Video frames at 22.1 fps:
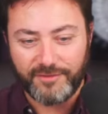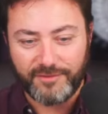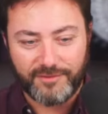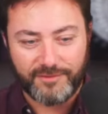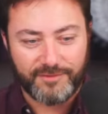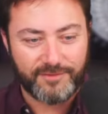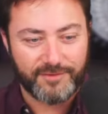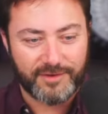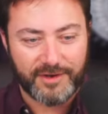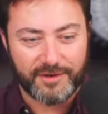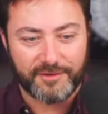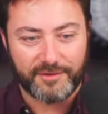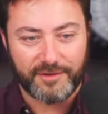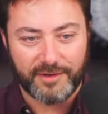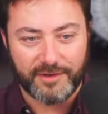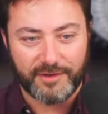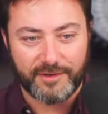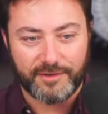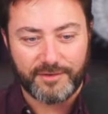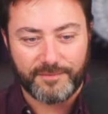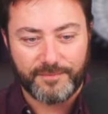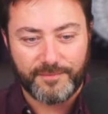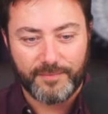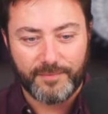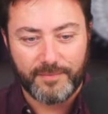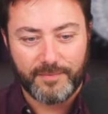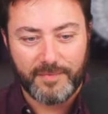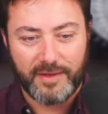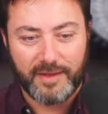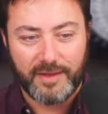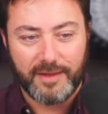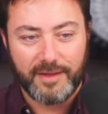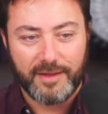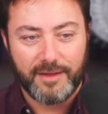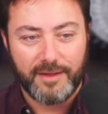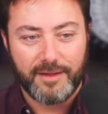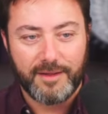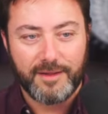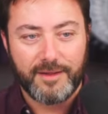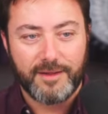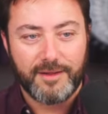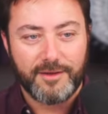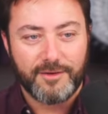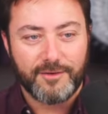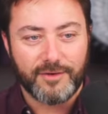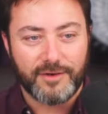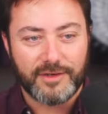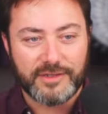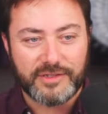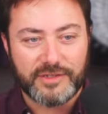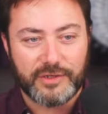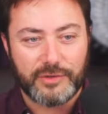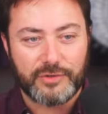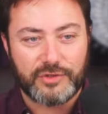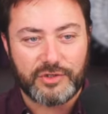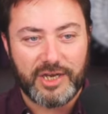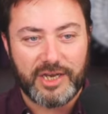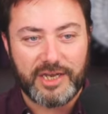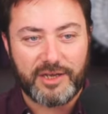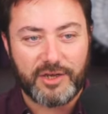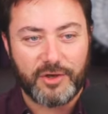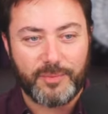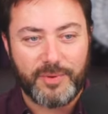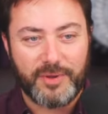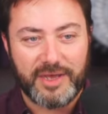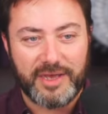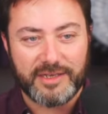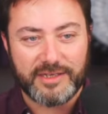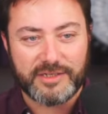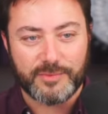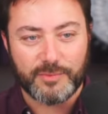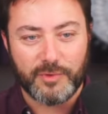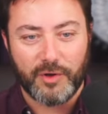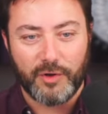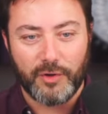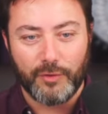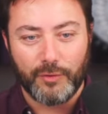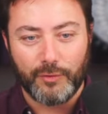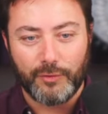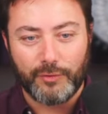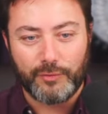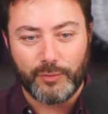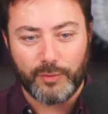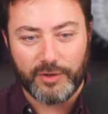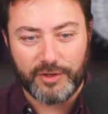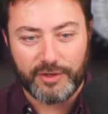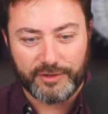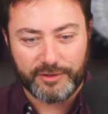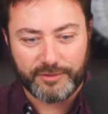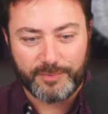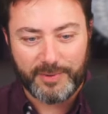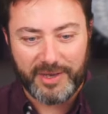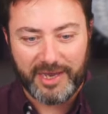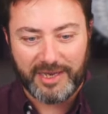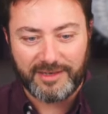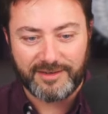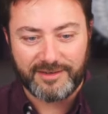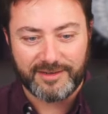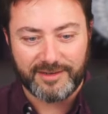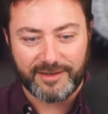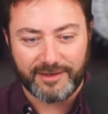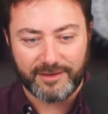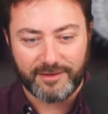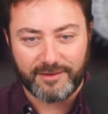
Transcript: Very good. Right, so Jacob here has some old world painting.